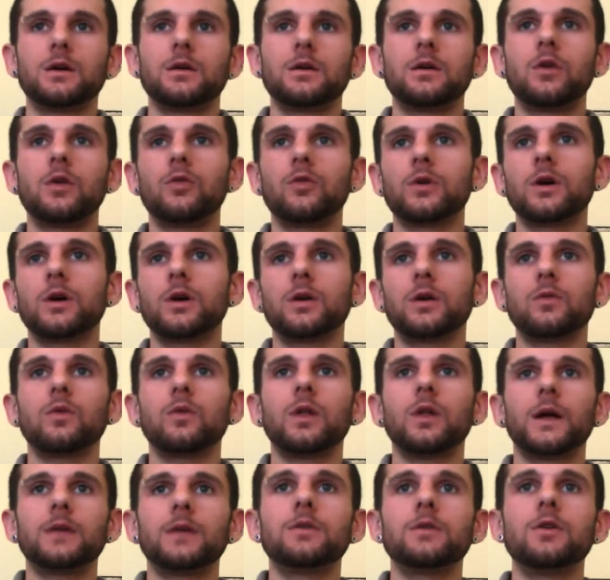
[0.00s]
okay, well,
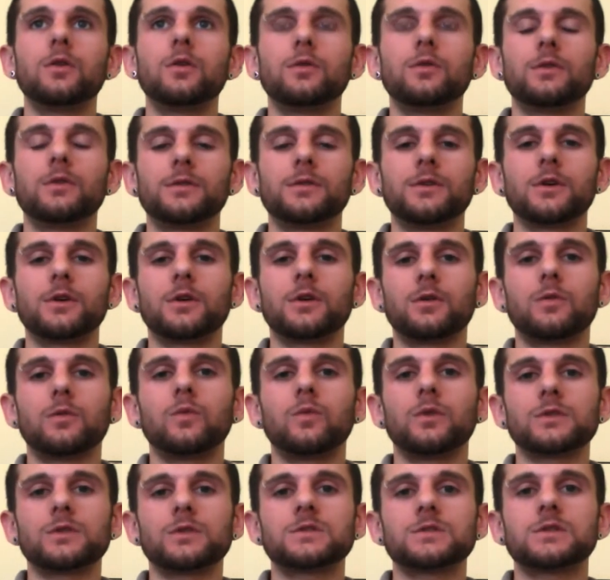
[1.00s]
I know that they're going to
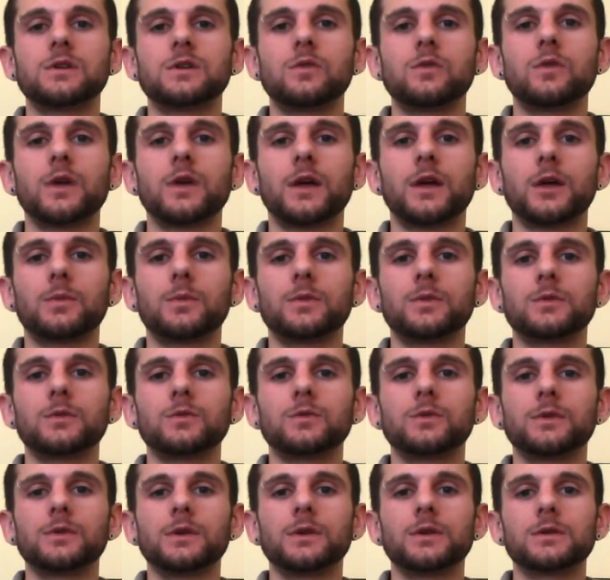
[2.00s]
want to see what happens
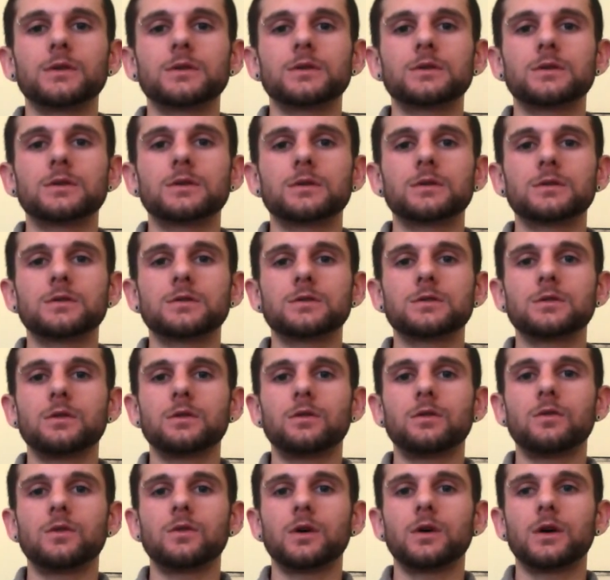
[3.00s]
with this,
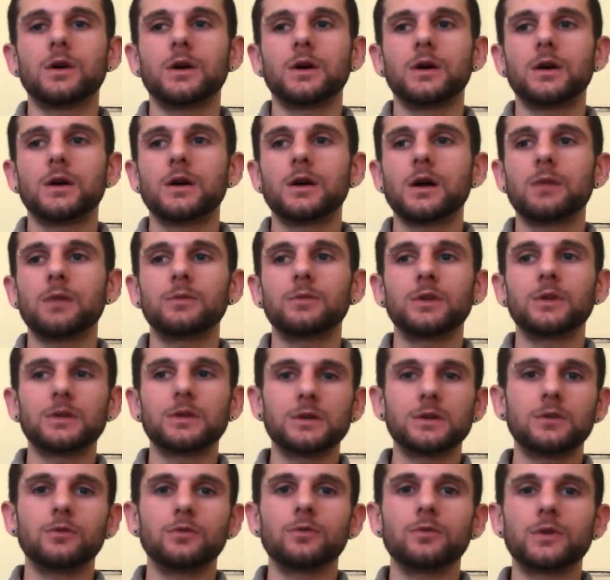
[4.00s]
so I'm going to
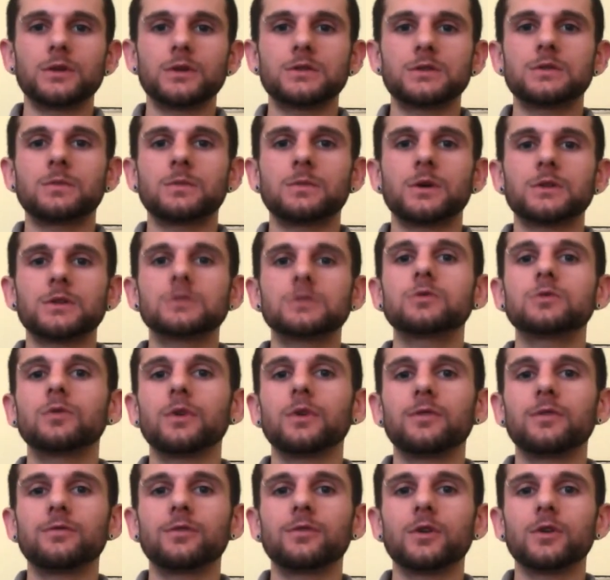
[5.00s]
tell the rest of my story
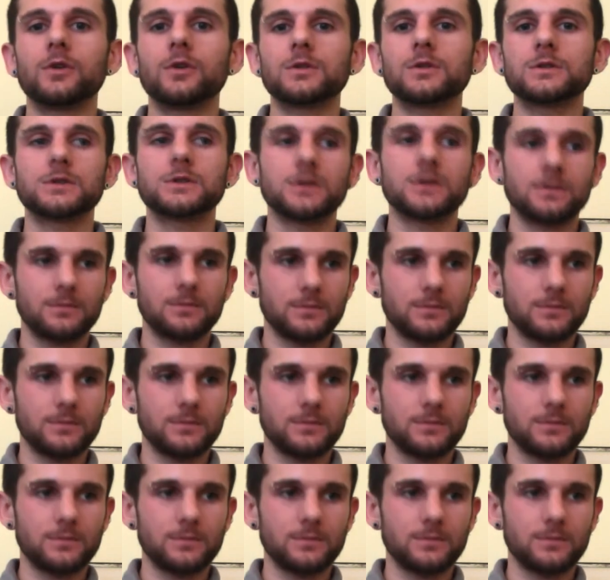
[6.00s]
first,